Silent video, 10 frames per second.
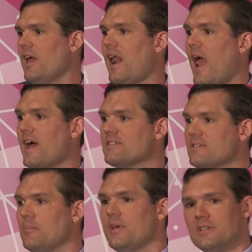and as
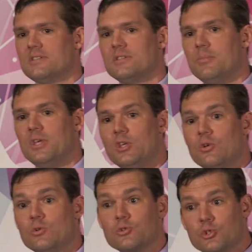it begins to be
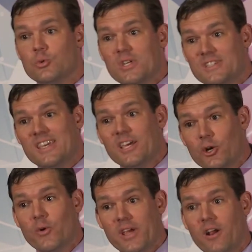used, you need to
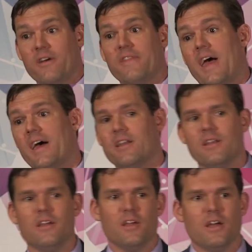iterate on that,
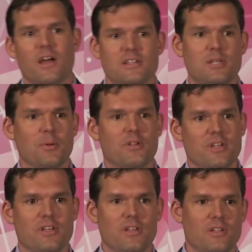
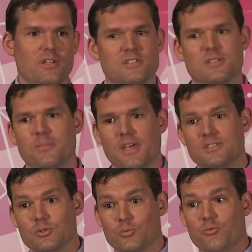typically, in some
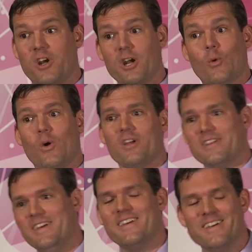cases, very
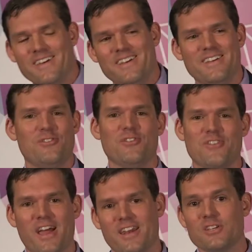quickly, if you've
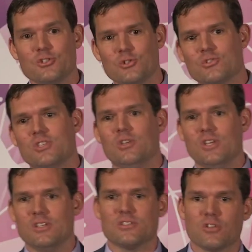got issues that you
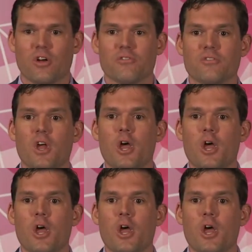need to solve.